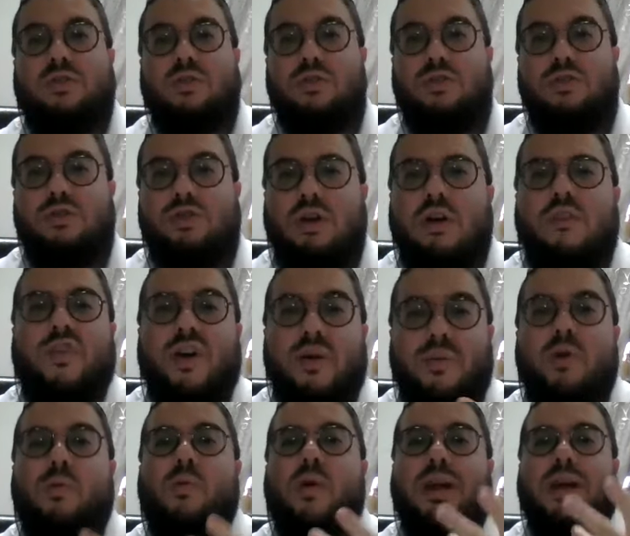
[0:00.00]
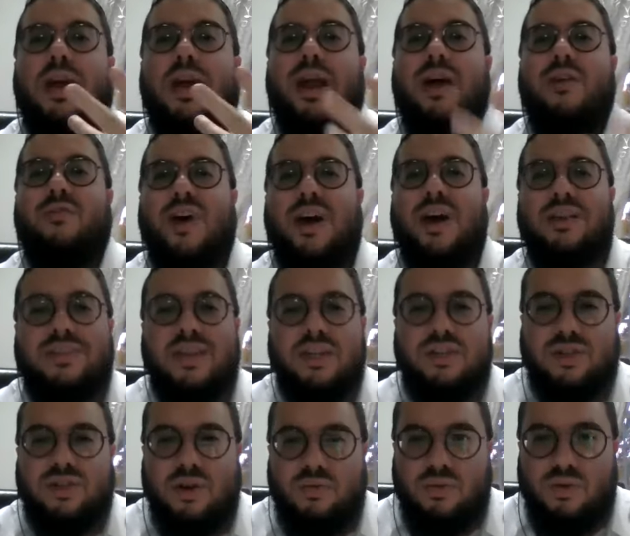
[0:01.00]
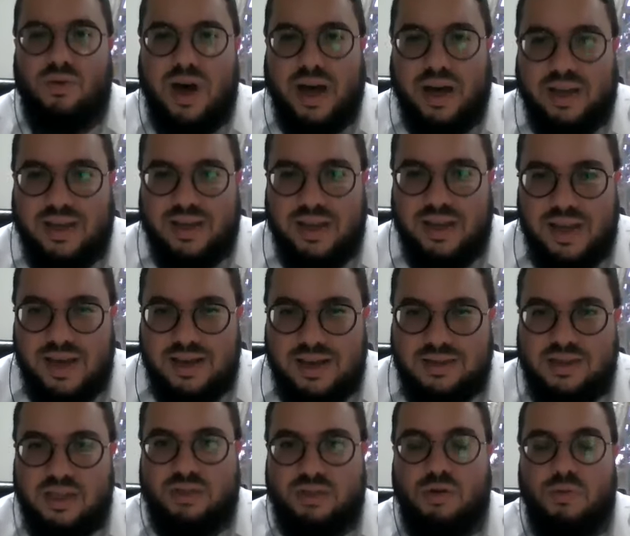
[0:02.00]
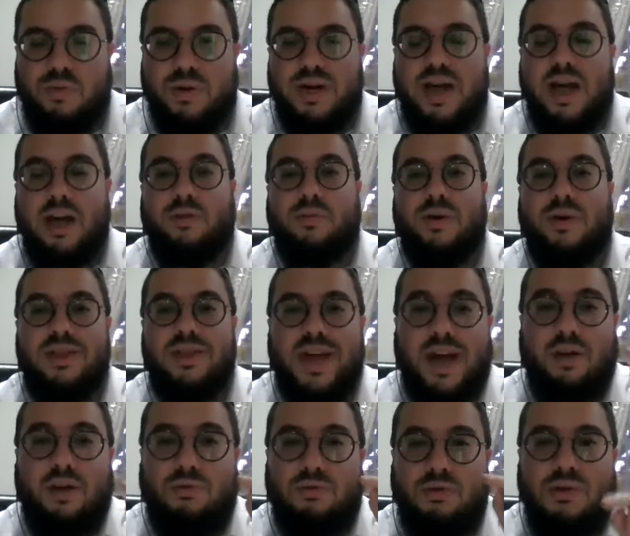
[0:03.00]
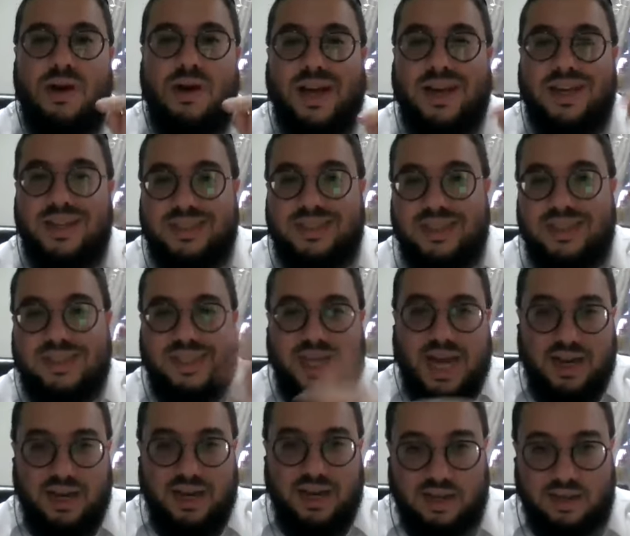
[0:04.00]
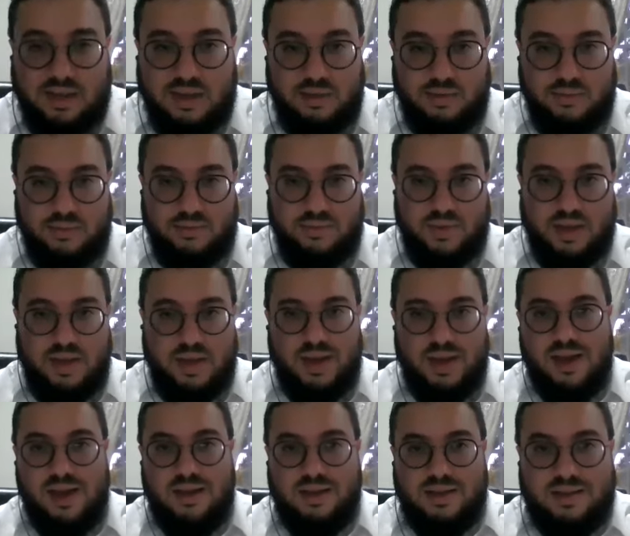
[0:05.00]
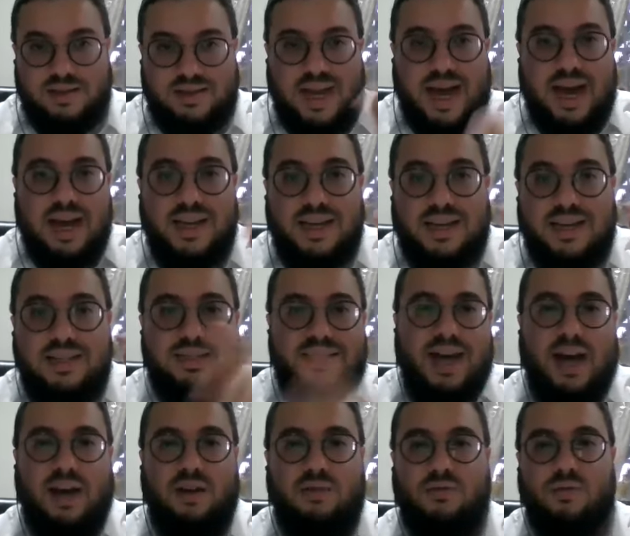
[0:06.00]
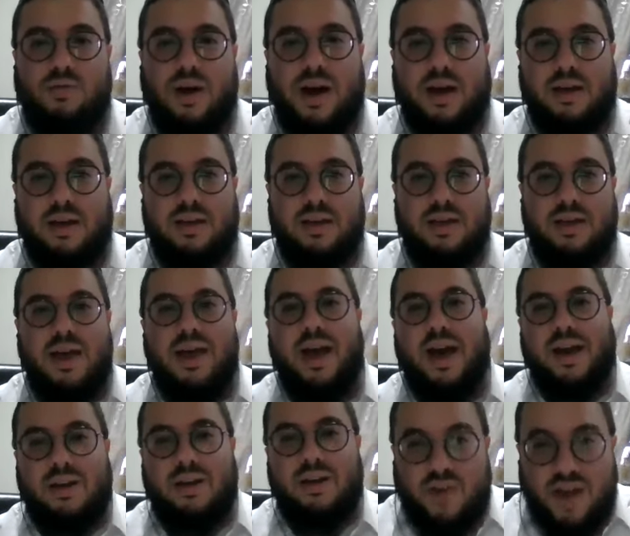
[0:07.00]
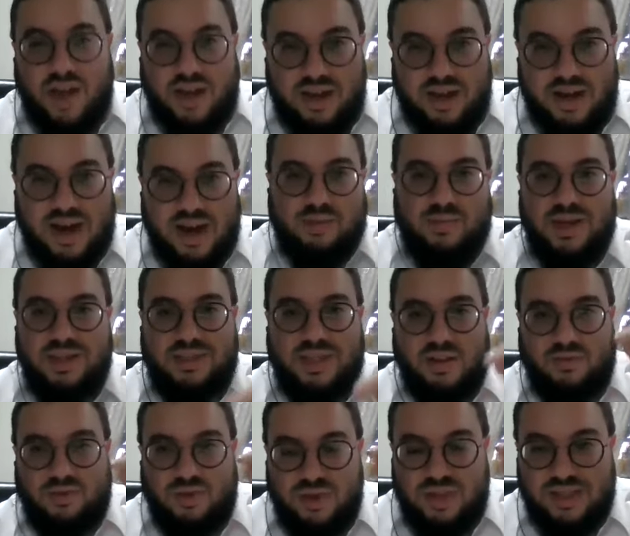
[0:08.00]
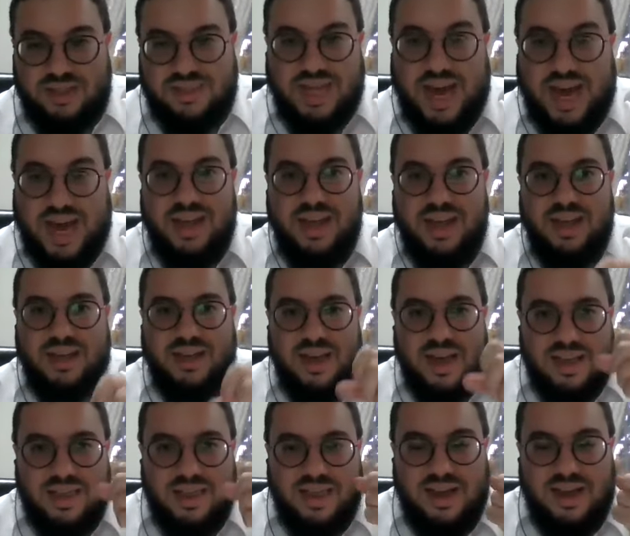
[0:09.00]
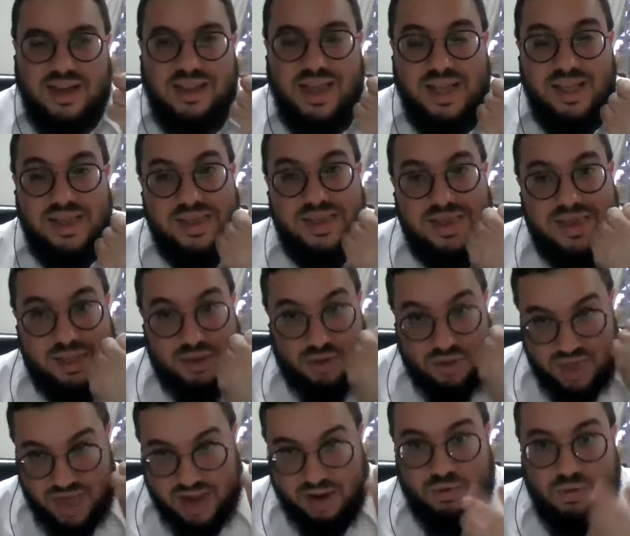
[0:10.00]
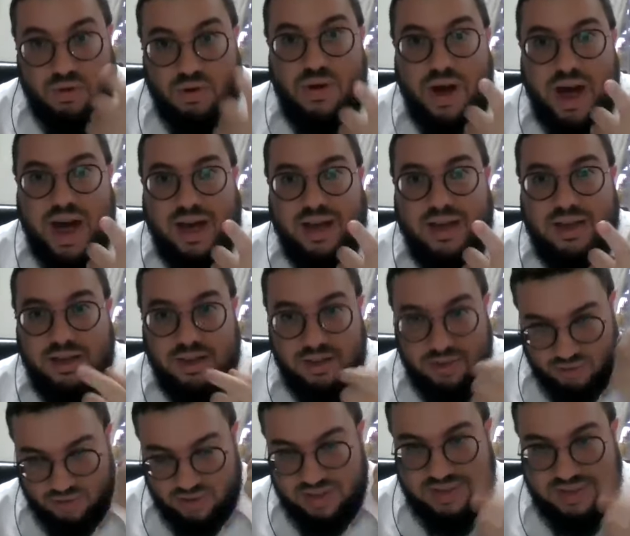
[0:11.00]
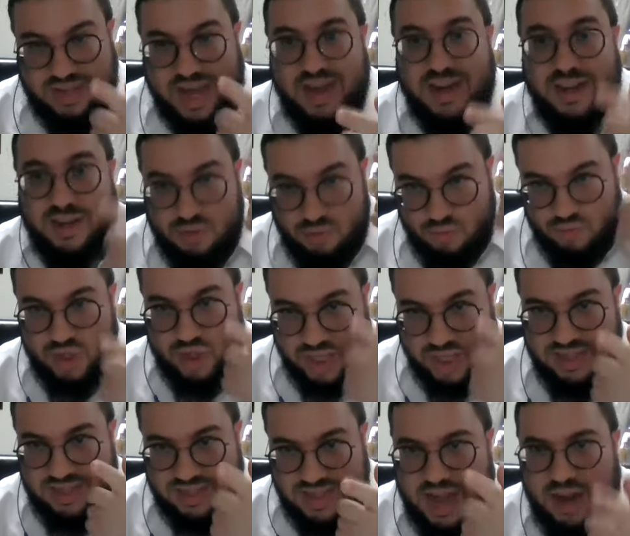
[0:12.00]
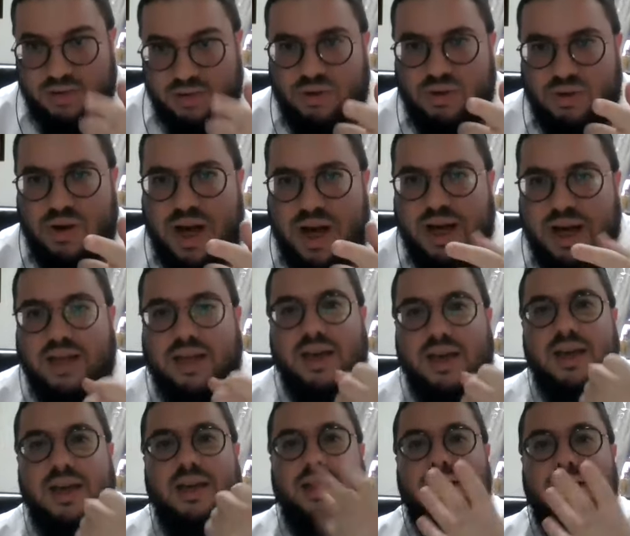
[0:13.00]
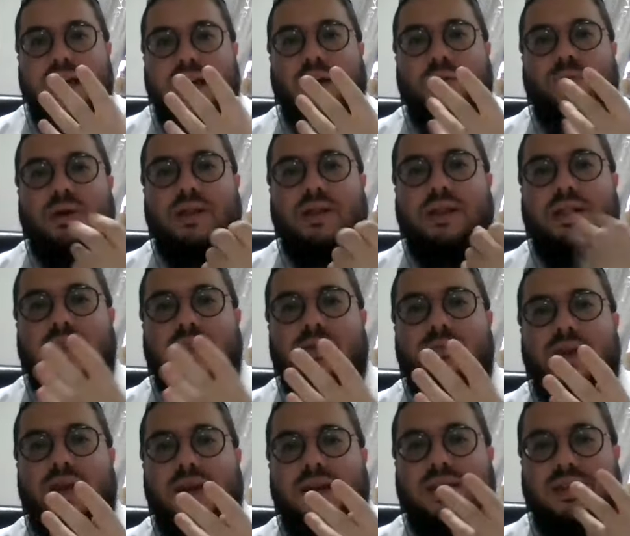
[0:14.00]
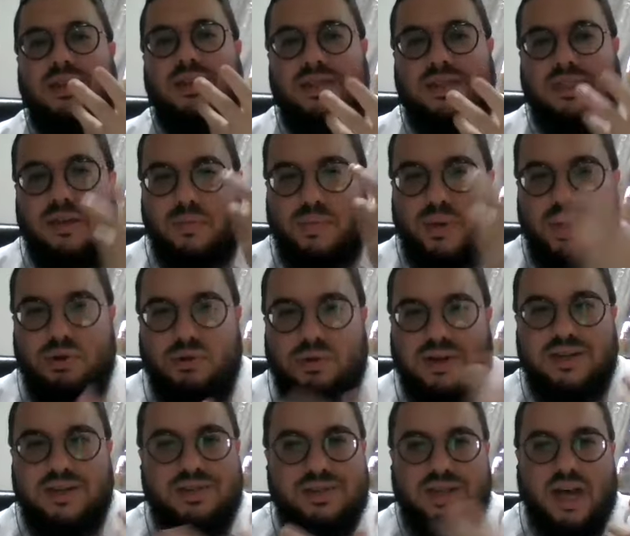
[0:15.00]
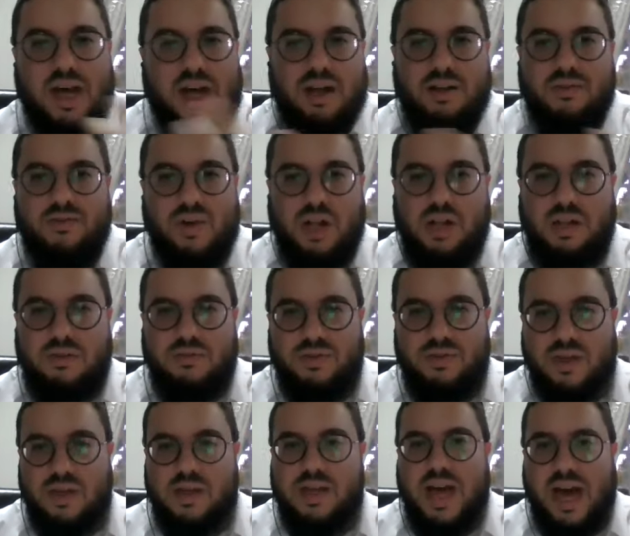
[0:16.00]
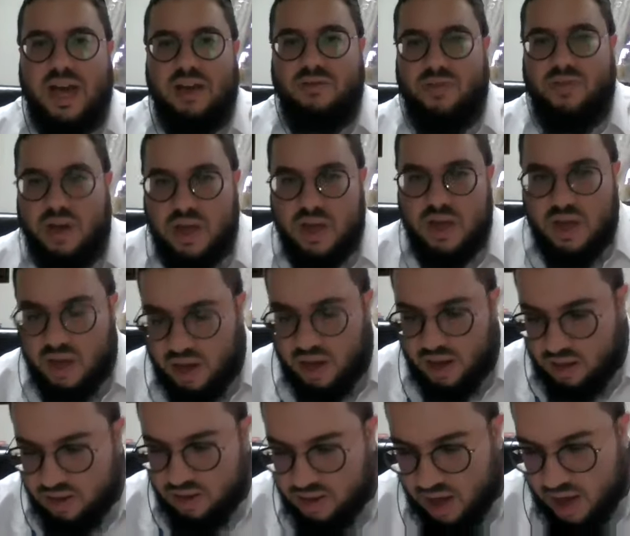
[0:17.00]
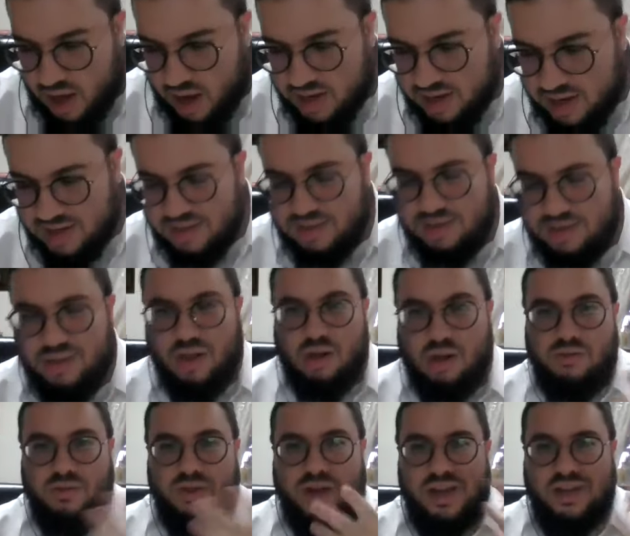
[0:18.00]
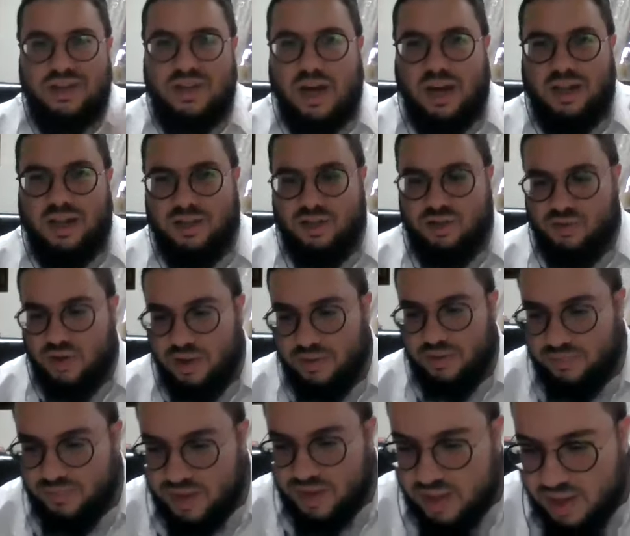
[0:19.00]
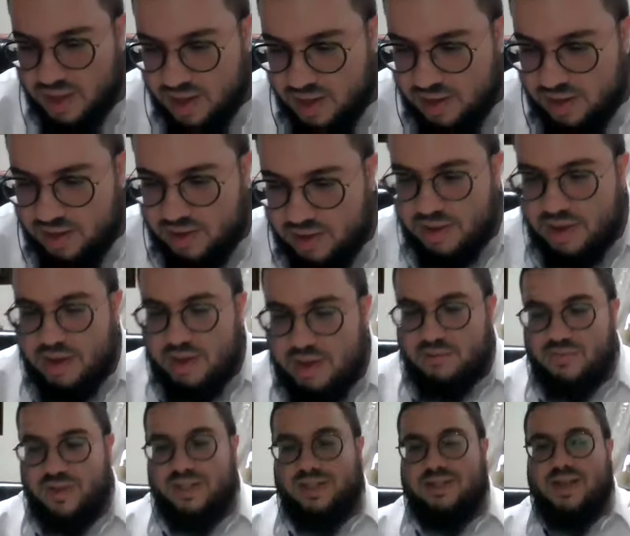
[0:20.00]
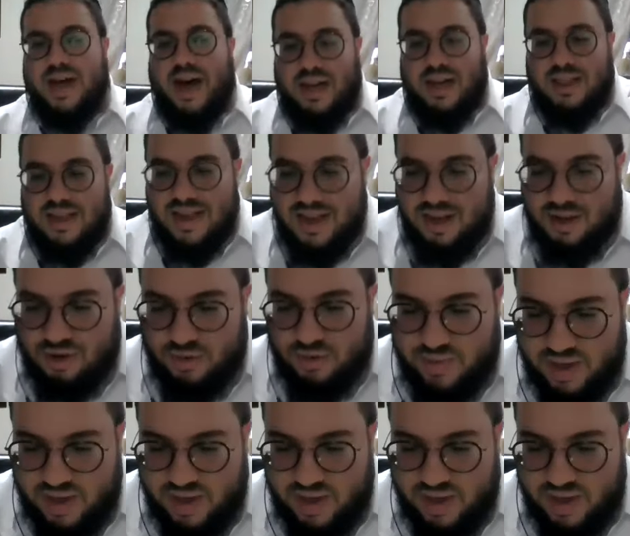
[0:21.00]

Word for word: through the shofar. But where can I find such a ruach? Says Rabbi Nachman, that ruach is the tzaddik. The tzaddik is that ruach. And if I connect myself to the tzaddik, then th- to that ruach, to the tzaddik, which is that ruach, that will eliminate and disappear and dissolve all of the gaiva, all of the haughtiness, all of the idolatry. The tzaddik